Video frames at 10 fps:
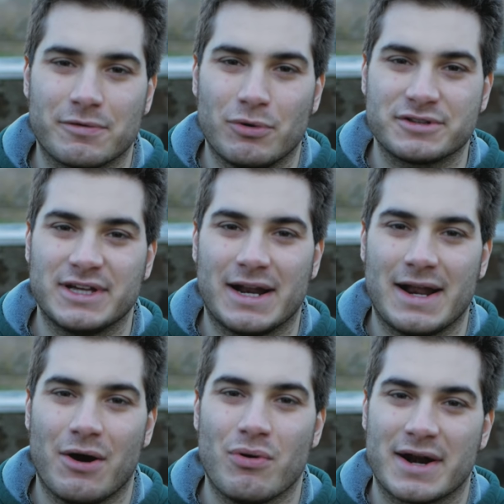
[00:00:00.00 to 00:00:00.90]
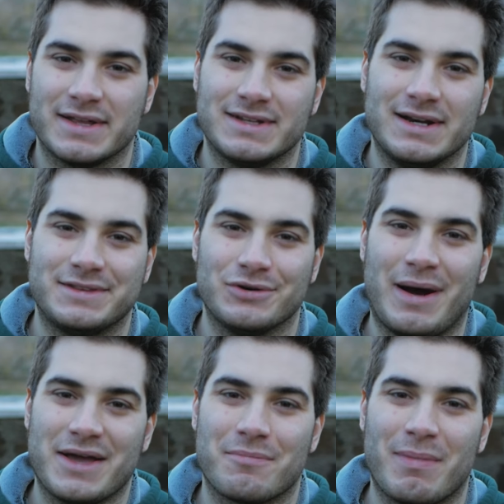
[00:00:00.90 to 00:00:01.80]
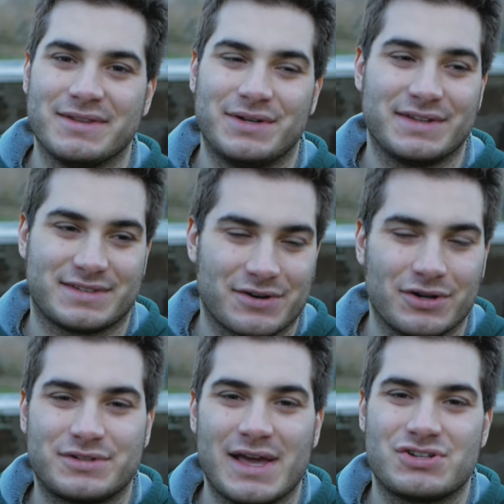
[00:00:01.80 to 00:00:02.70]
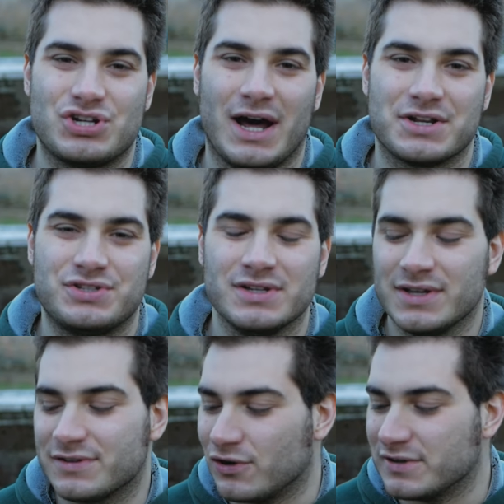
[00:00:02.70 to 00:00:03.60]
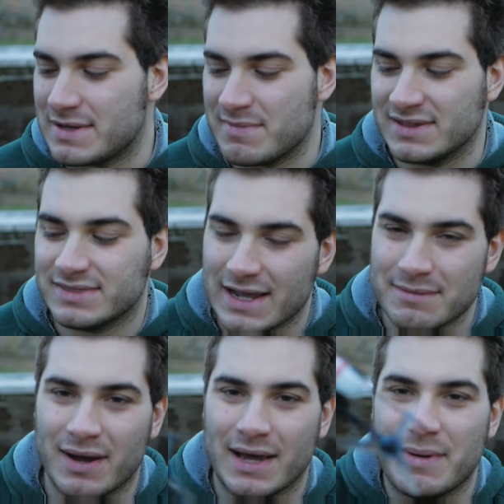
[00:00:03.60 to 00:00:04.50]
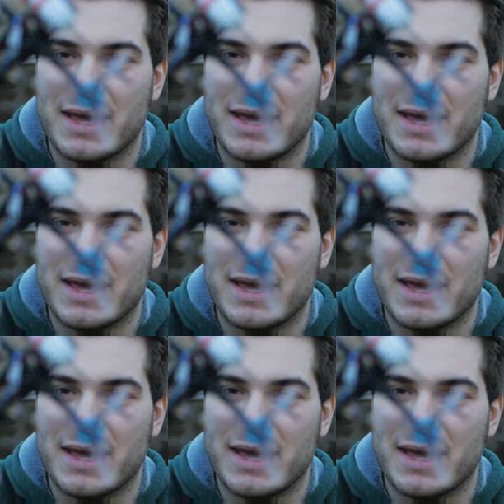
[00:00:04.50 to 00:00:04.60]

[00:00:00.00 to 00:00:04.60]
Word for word: for more than an hour and the lithium-ion batteries are not yet charged so in the meantime I